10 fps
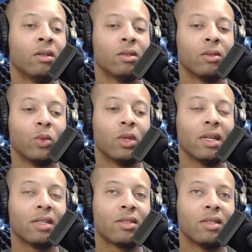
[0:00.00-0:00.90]
Well,
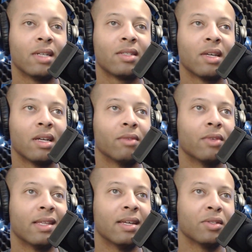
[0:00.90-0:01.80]
that's a hell of a
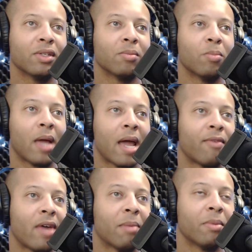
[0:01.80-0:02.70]
thing to have
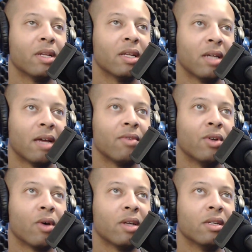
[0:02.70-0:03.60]
happen and have
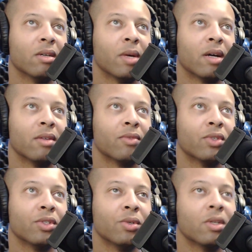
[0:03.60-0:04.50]
no idea about it for
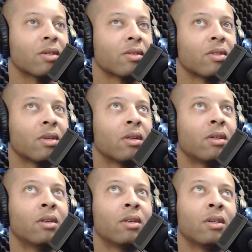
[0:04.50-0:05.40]
2 years.
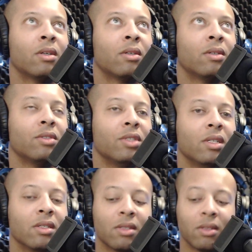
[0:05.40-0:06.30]

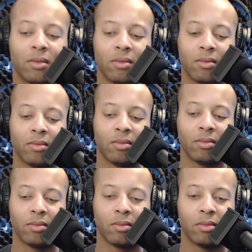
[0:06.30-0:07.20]
Jeez,
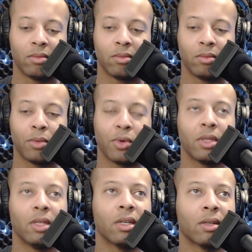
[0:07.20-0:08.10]
poor thing.